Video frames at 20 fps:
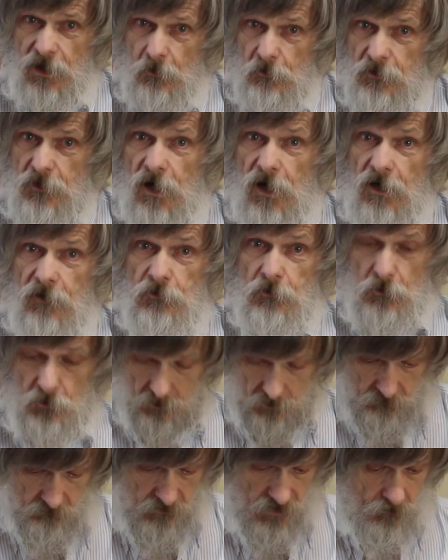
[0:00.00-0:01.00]
out our
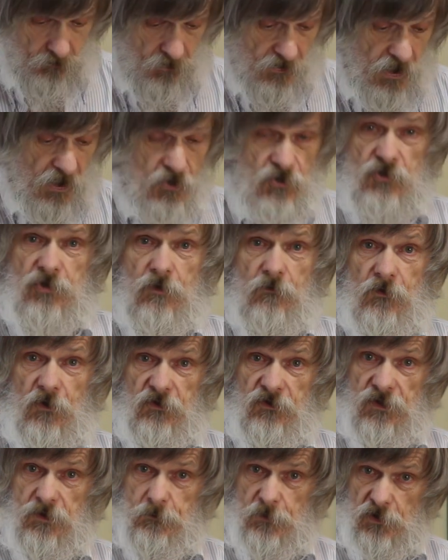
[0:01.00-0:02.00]
own reproduction of
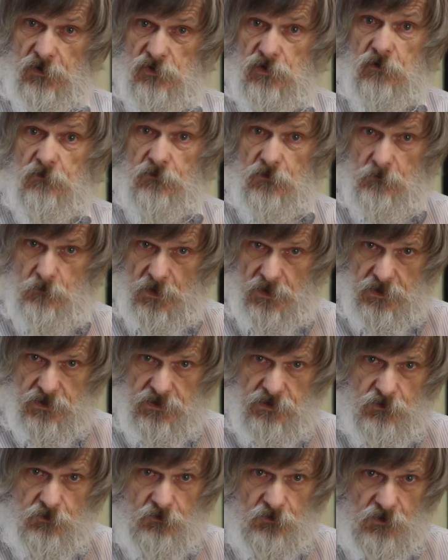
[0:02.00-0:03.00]
this image for many
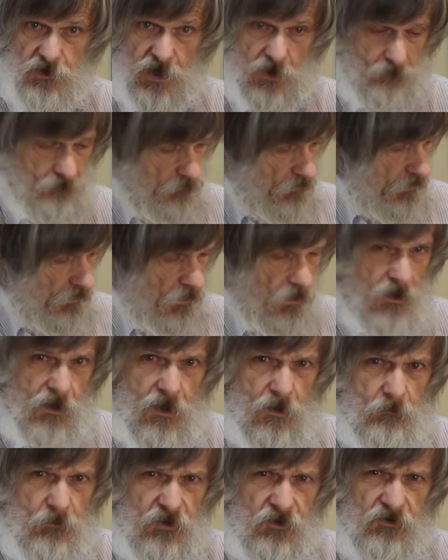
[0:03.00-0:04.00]
years now.
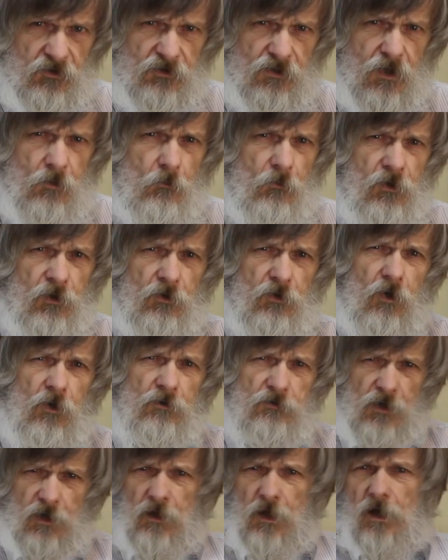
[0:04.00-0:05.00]
But somewhere
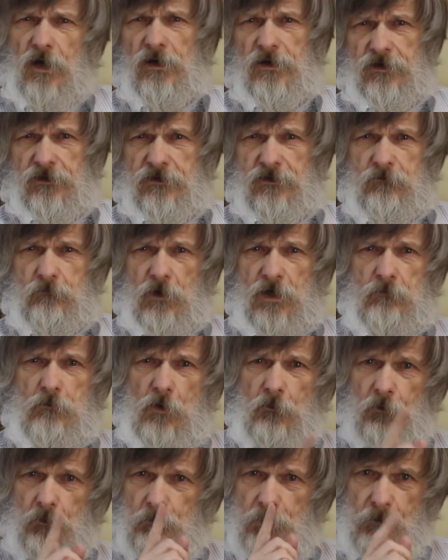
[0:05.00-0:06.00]
along the line, when
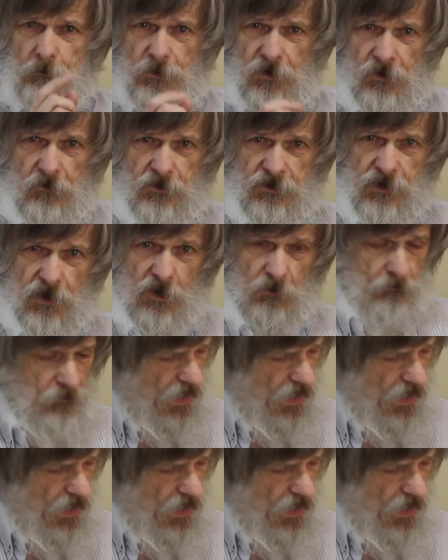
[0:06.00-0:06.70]
we were preparing our